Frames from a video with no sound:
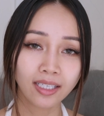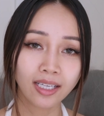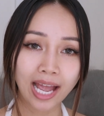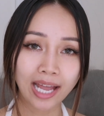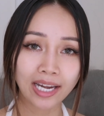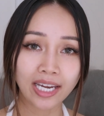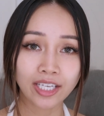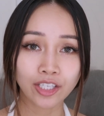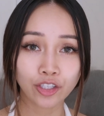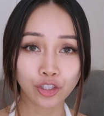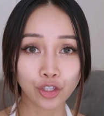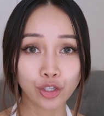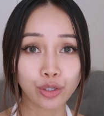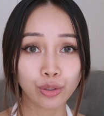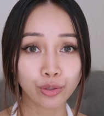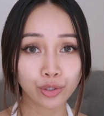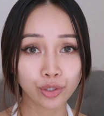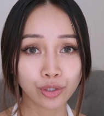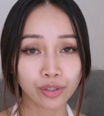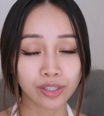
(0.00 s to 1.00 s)
that is
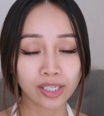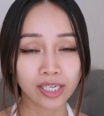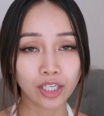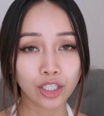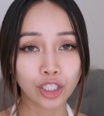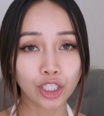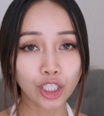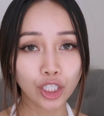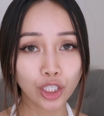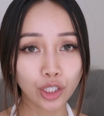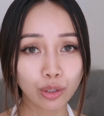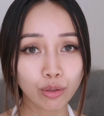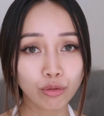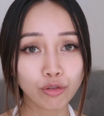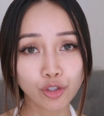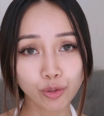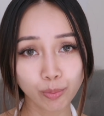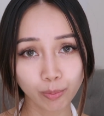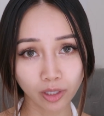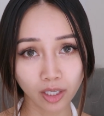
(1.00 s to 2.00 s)
usually a
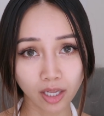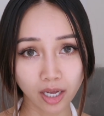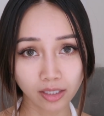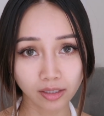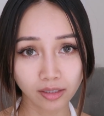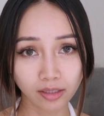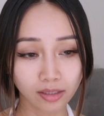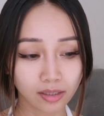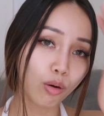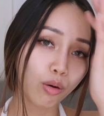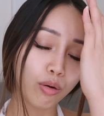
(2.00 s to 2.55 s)
huge plus.